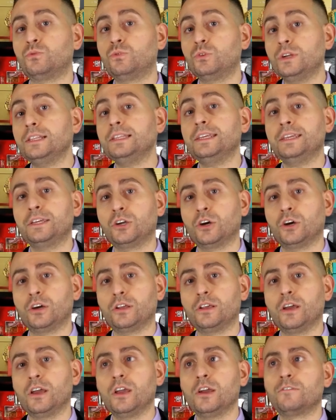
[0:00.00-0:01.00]
really
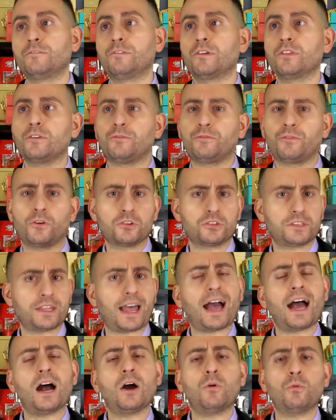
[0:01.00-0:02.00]
good for the first
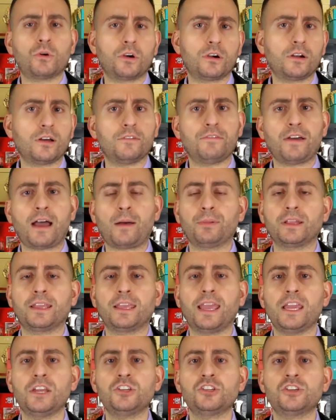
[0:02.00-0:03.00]
hour of
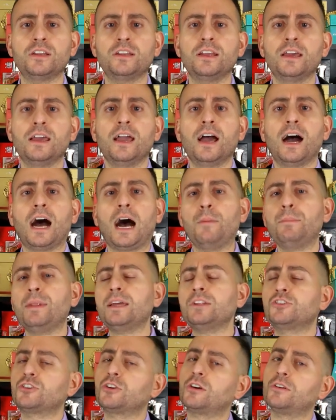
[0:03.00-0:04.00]
application. I'm
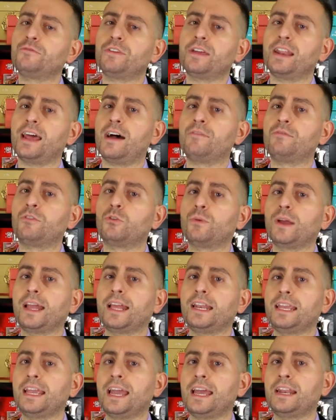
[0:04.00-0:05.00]
not sure if it ever
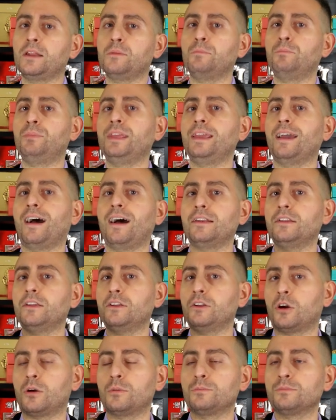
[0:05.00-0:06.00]
radiated beyond
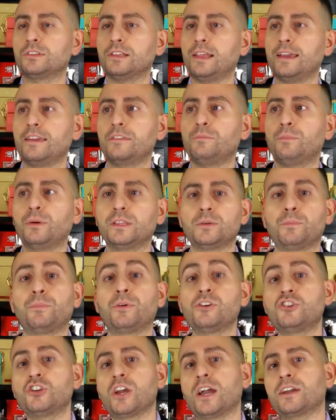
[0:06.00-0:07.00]
an arm's length, but the
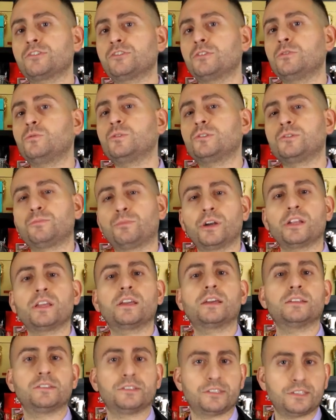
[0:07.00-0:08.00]
projection was pretty
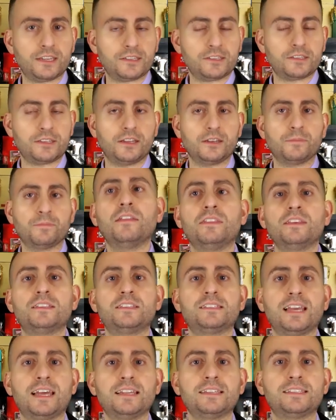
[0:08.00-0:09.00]
consistent in the
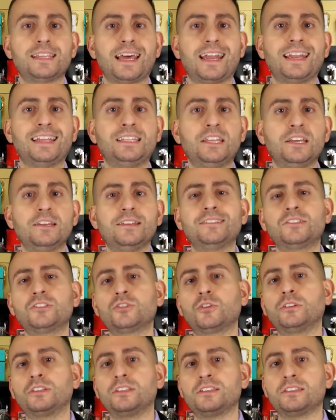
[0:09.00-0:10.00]
sense that it didn't
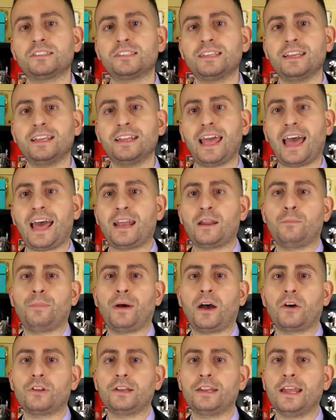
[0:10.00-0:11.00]
start to sit at
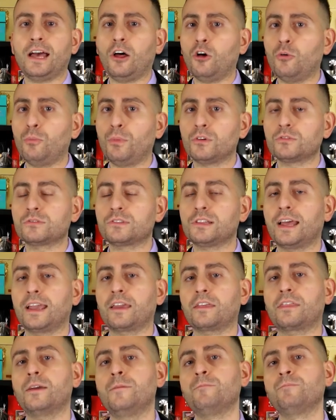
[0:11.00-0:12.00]
about an elbow's
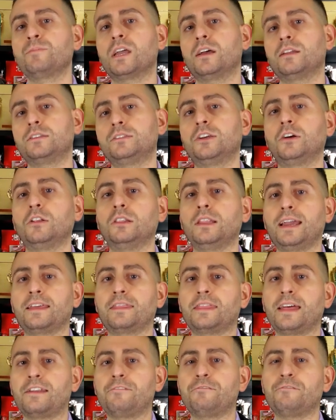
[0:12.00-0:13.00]
length until
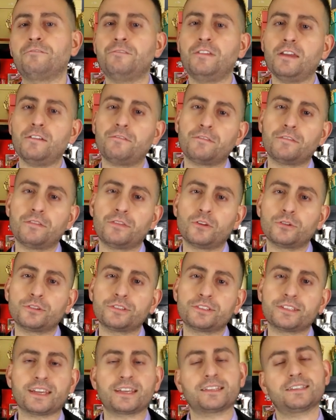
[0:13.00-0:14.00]
like that fifth or
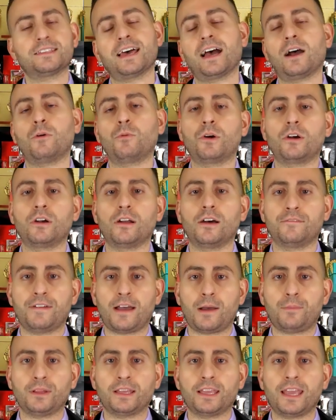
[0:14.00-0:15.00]
sixth hour of
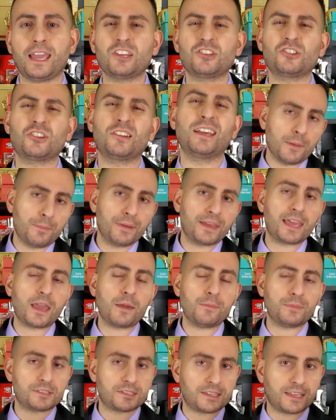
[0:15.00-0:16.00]
application. It
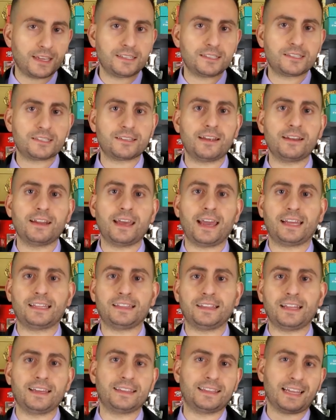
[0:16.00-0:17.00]
became a skin scent at
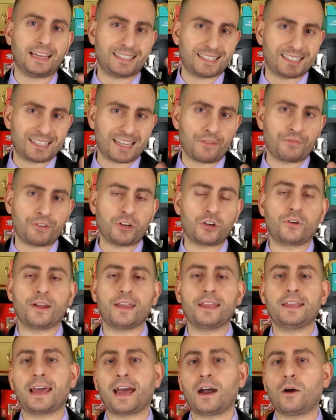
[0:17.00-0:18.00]
like that seven or
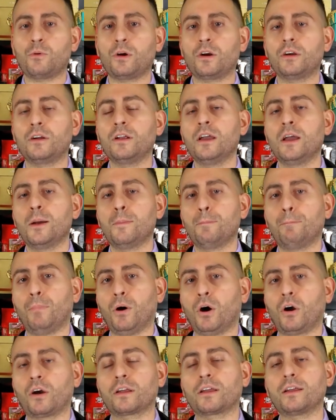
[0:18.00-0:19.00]
eight hour
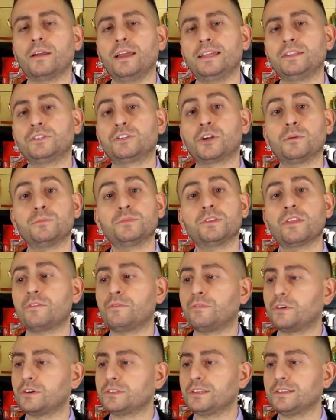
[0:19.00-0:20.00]
mark. In terms of the
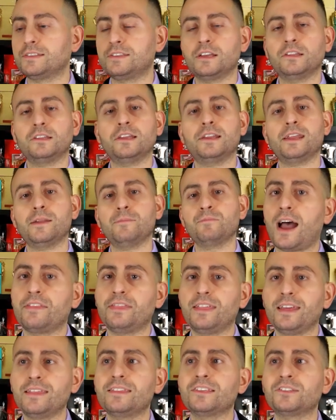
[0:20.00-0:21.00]
versatility, I
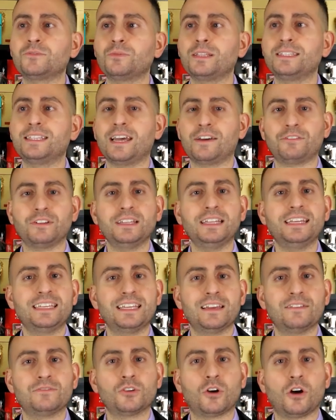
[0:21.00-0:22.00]
think this one definitely
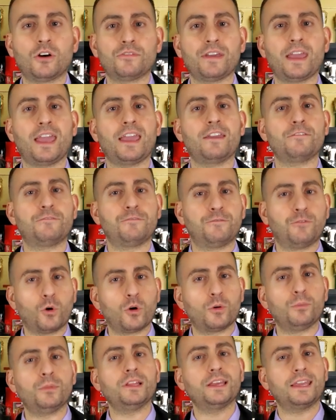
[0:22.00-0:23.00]
gives off a
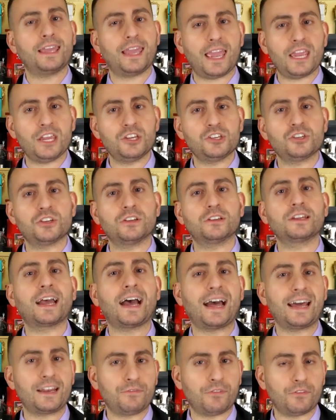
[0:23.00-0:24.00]
formal occasion
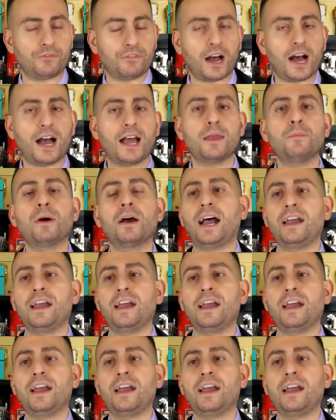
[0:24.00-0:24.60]
kind of a vibe.